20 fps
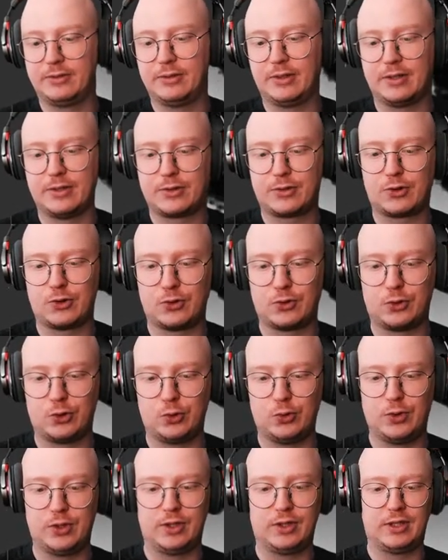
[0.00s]
and sc
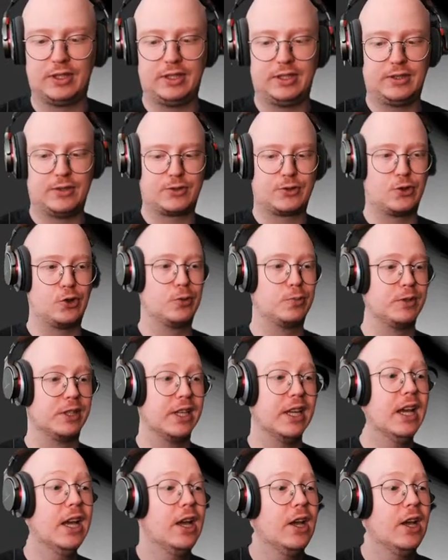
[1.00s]
doing the sculpting.